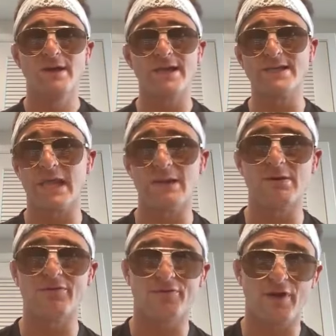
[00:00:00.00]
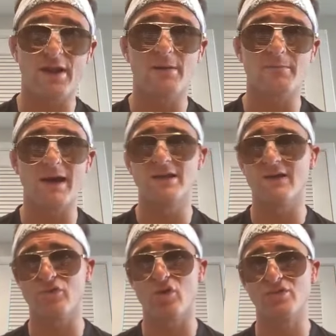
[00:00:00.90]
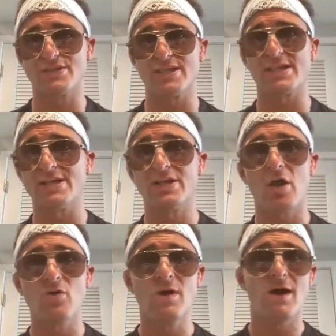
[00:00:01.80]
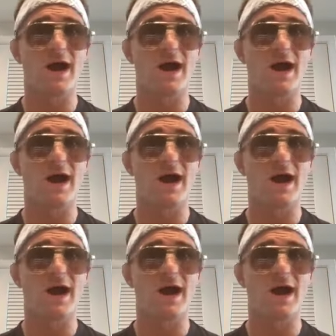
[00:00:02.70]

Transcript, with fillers: He's going to be fighting my leftovers and Higo.